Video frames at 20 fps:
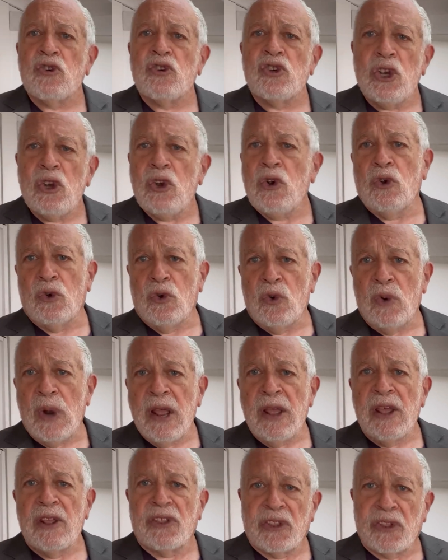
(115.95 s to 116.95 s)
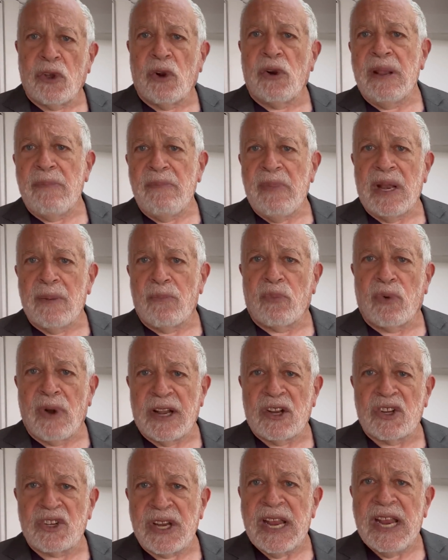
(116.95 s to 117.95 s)
two 30-minute
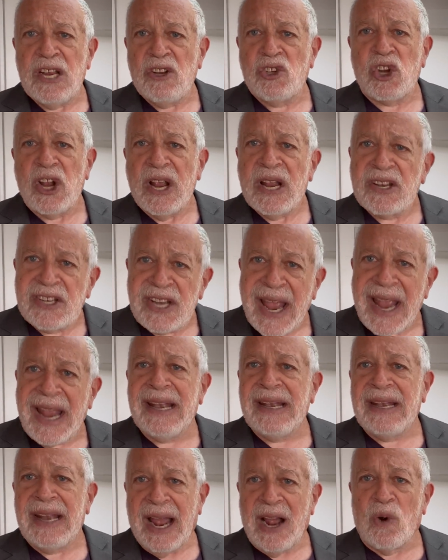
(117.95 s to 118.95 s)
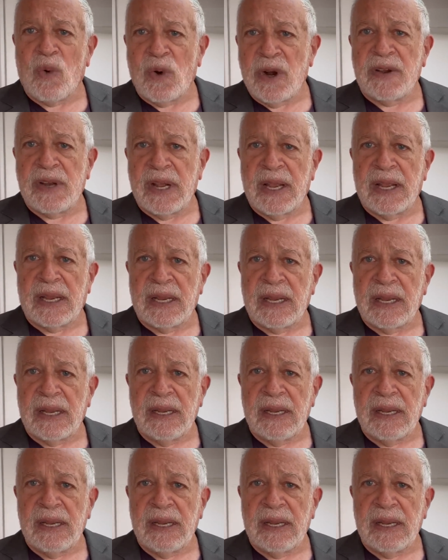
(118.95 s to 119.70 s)
breaks each 10-hour day.